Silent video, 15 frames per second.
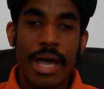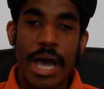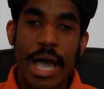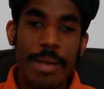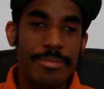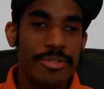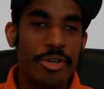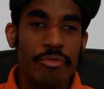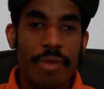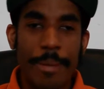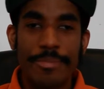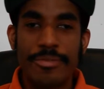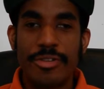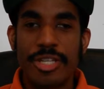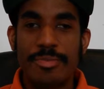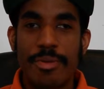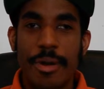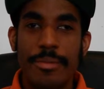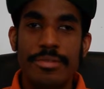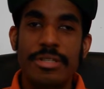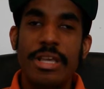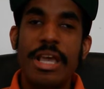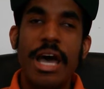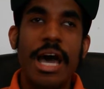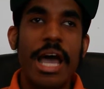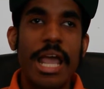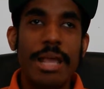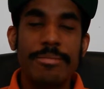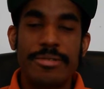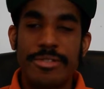I am so wrapped into this purpose.
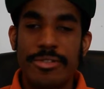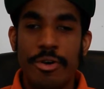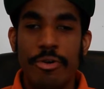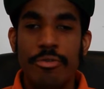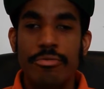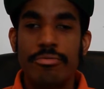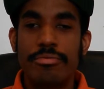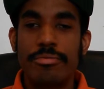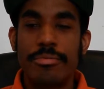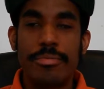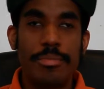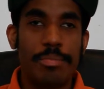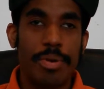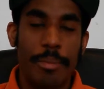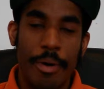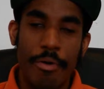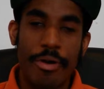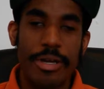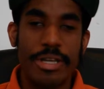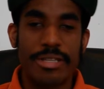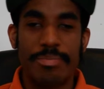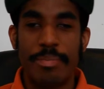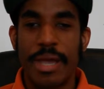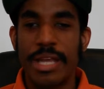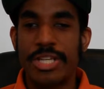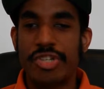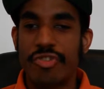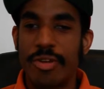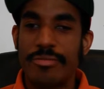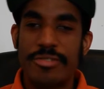I am so promoting this
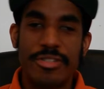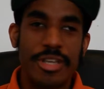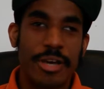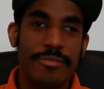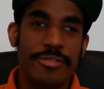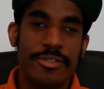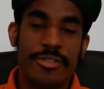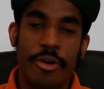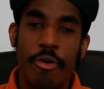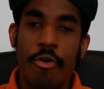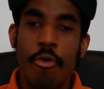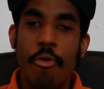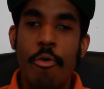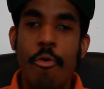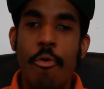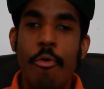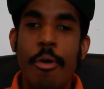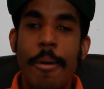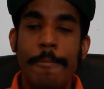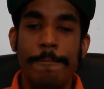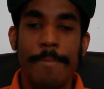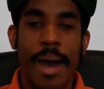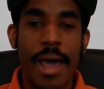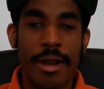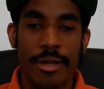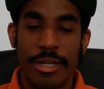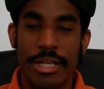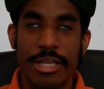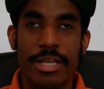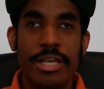mainstream stuff so
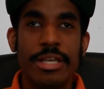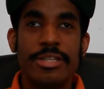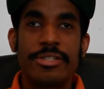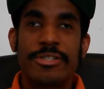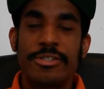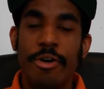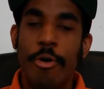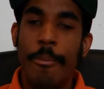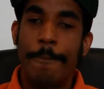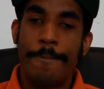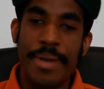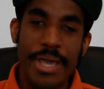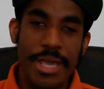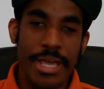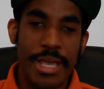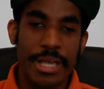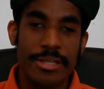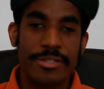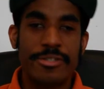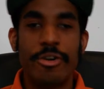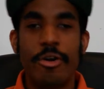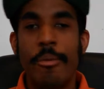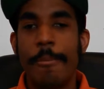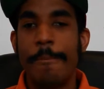mightily so big, so